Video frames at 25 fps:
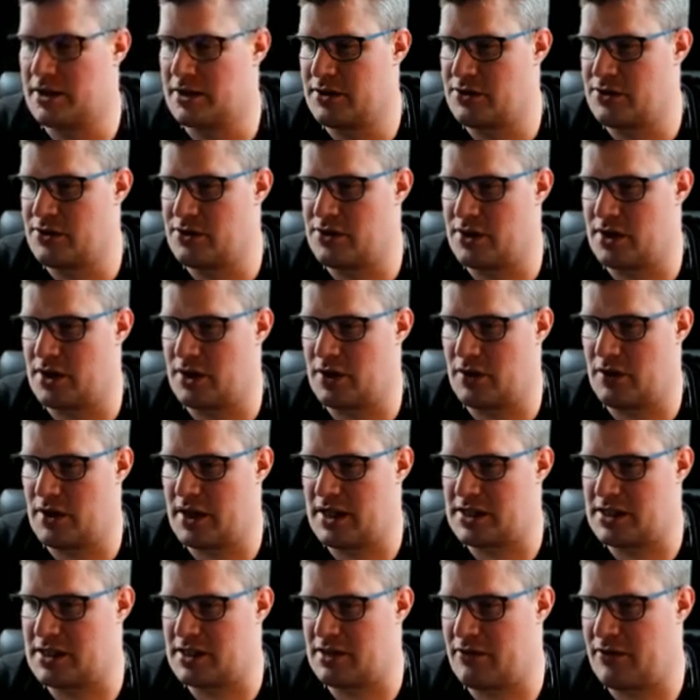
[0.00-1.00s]
So
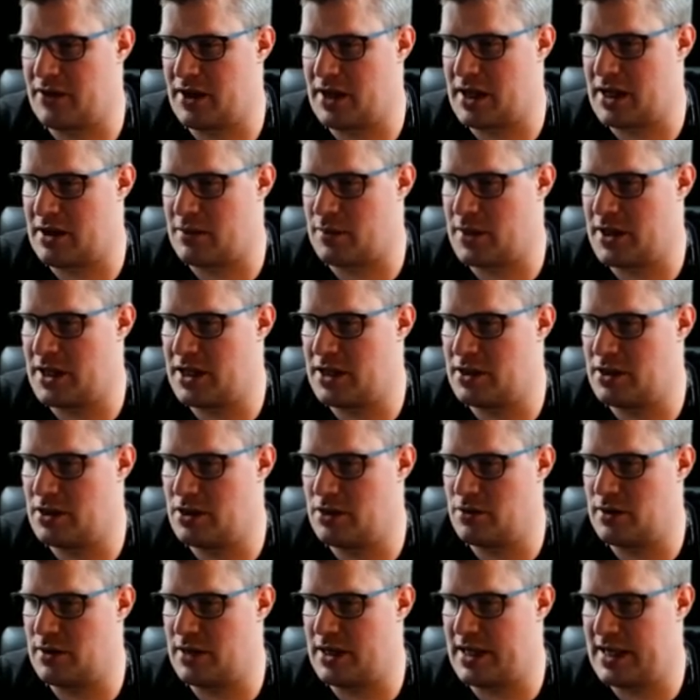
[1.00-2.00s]
that's something that we need to
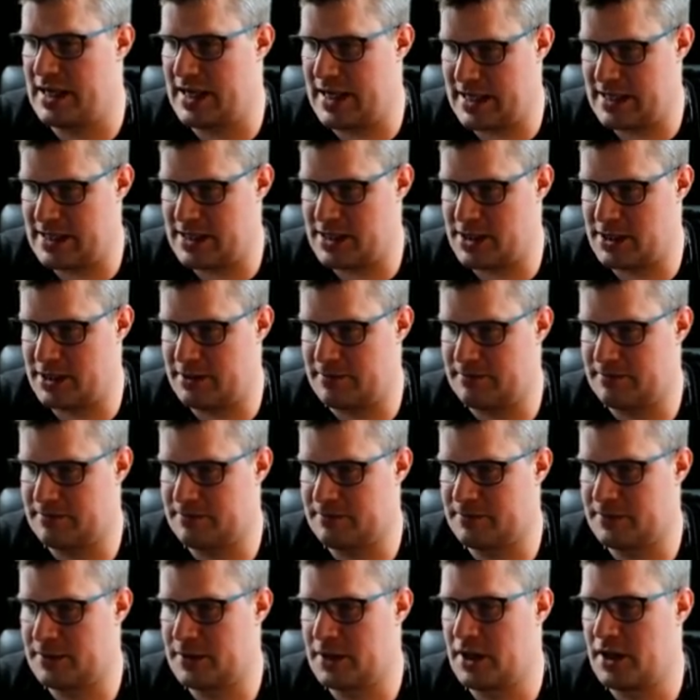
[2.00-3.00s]
do later,
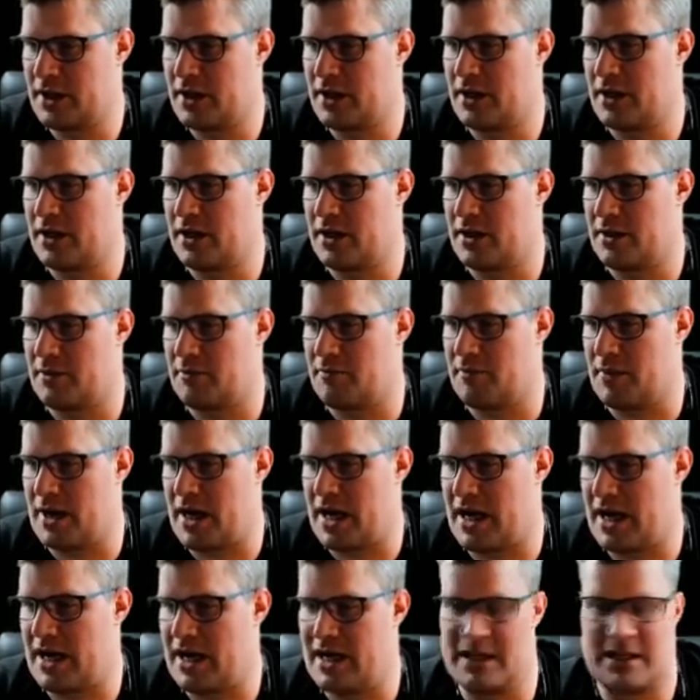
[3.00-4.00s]

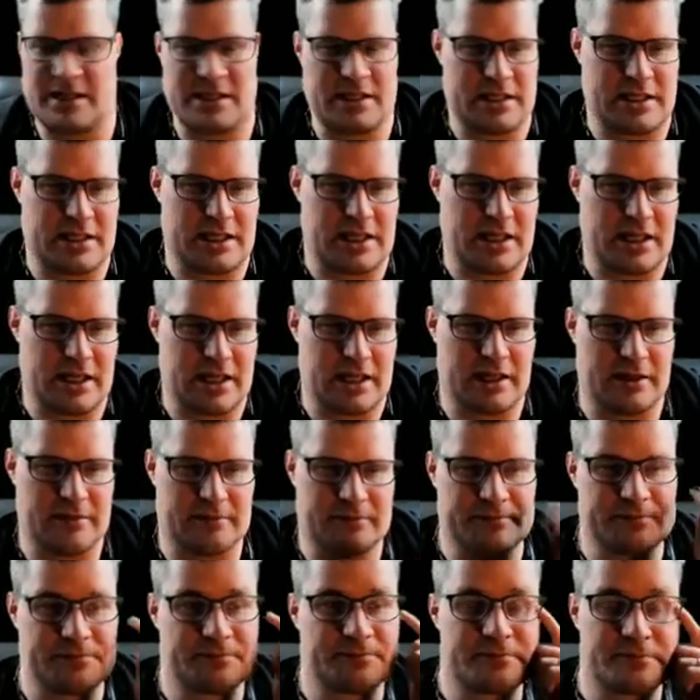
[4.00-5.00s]
but
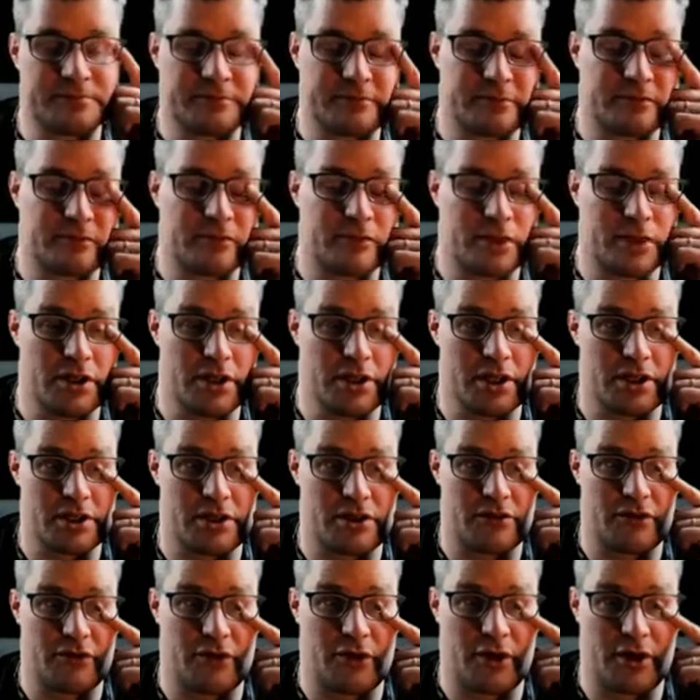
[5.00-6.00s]

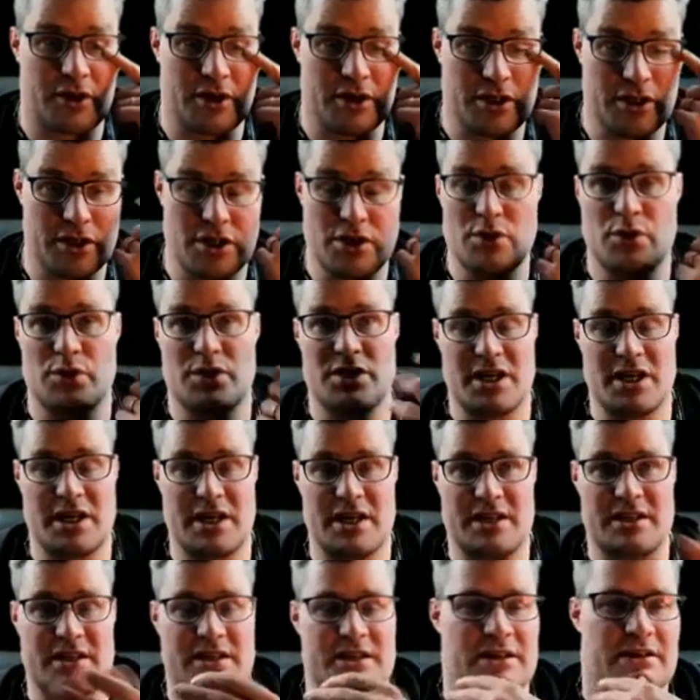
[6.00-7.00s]
just for using
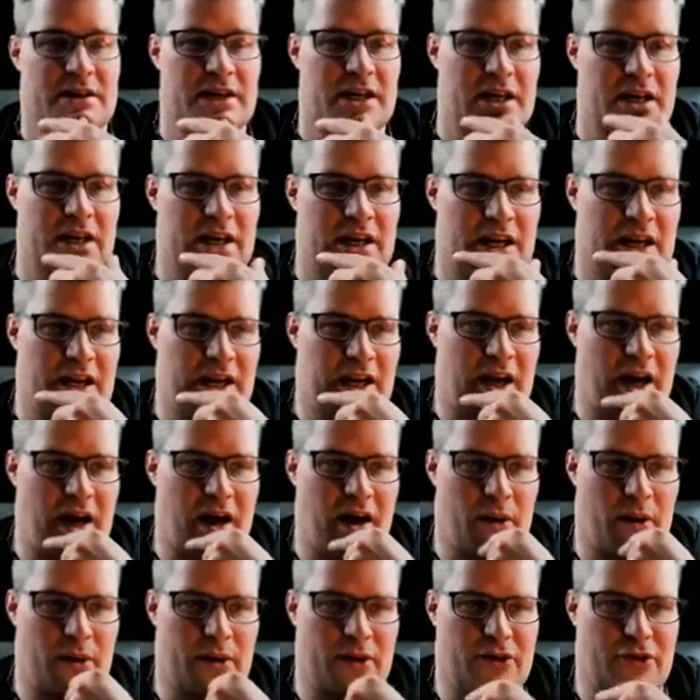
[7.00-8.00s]
it in
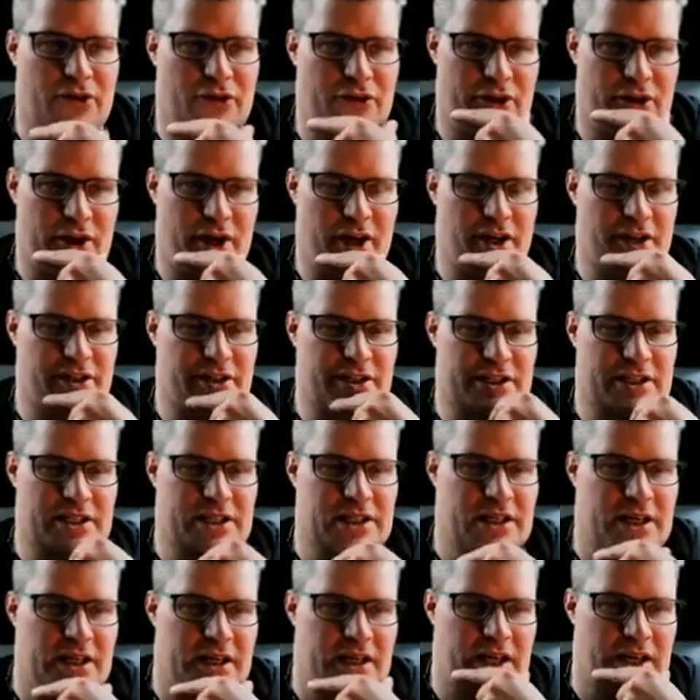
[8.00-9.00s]
our first
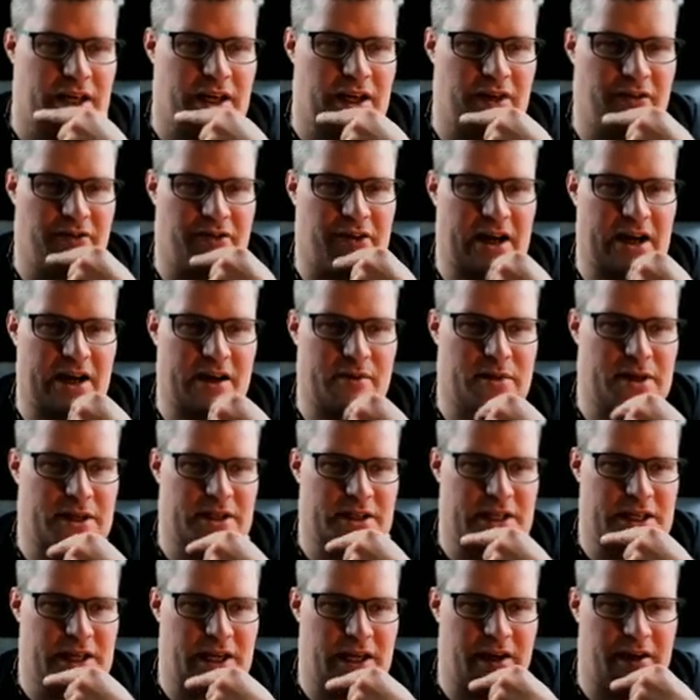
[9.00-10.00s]
environment
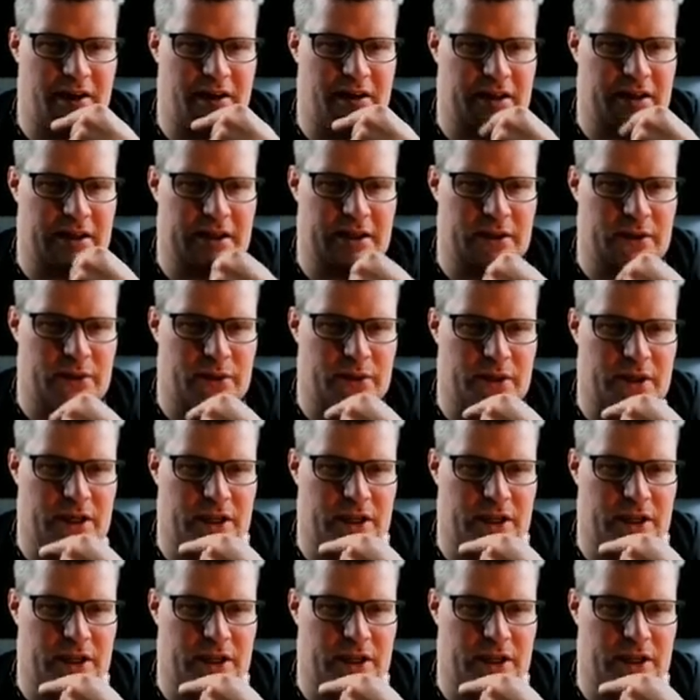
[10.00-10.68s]
here, we